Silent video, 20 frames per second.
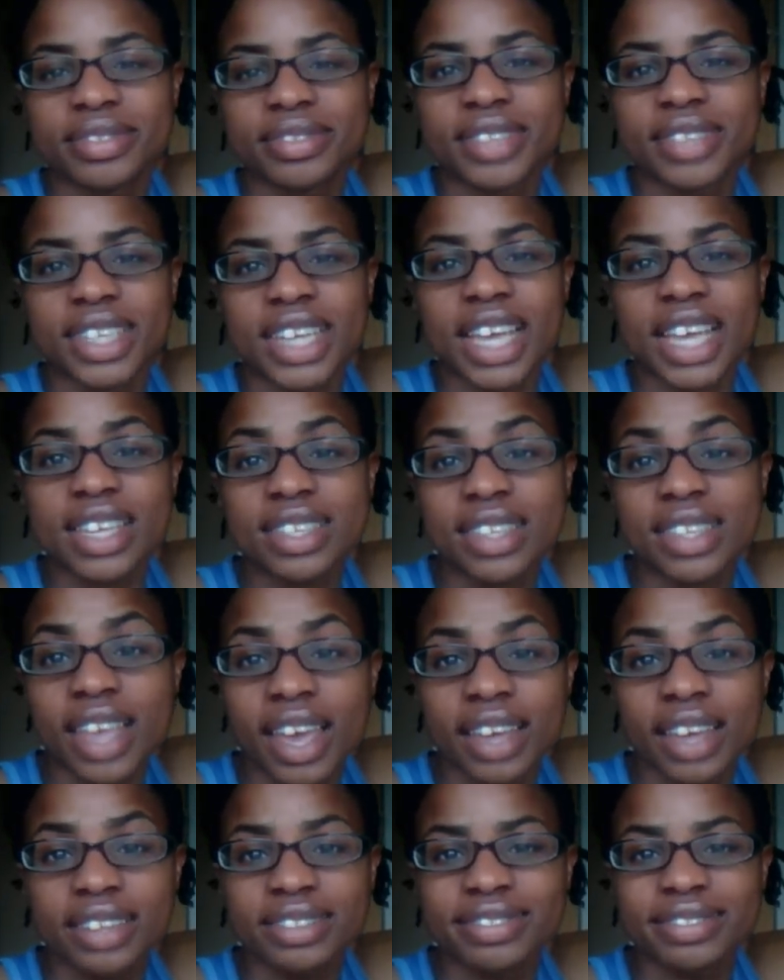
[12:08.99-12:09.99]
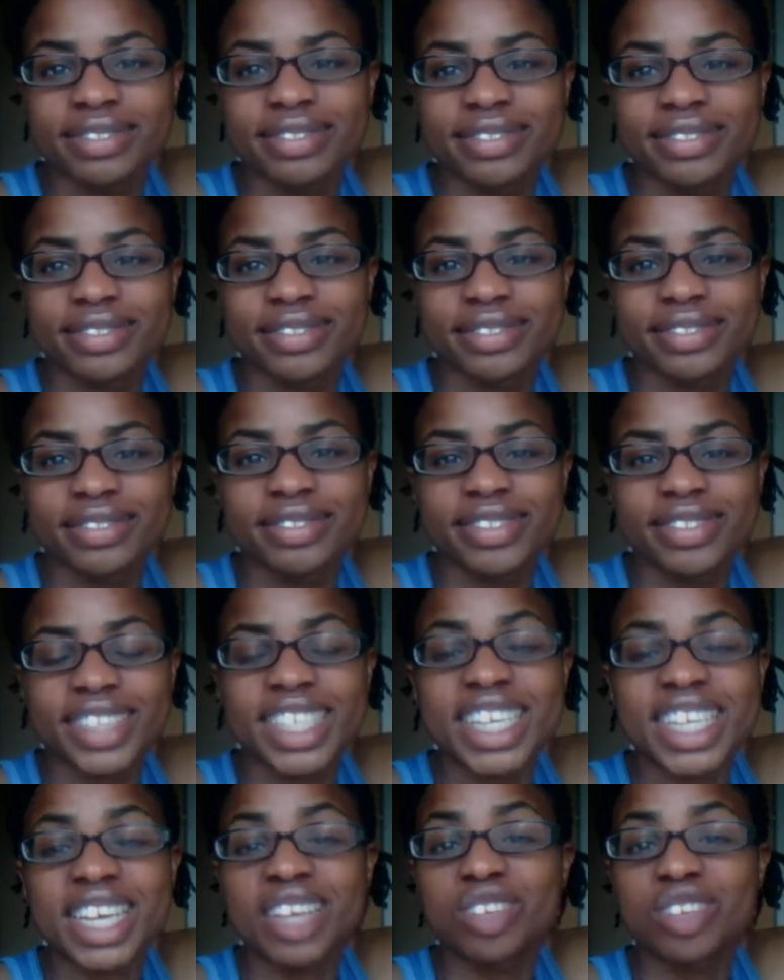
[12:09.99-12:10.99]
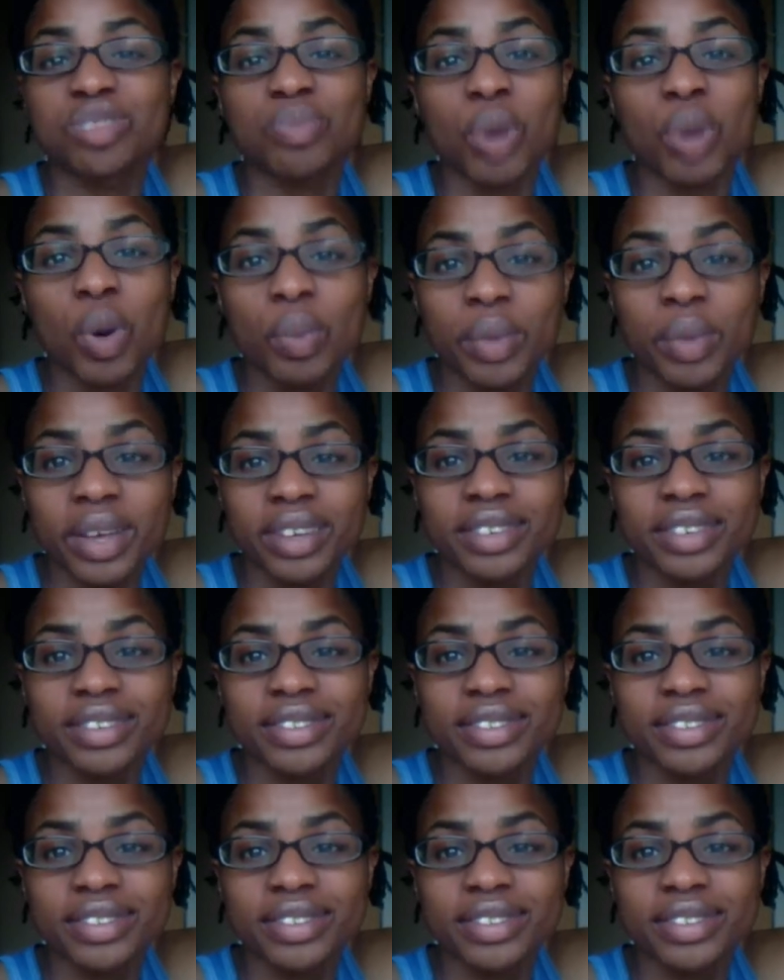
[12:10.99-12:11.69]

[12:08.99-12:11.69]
The next day, the next moment.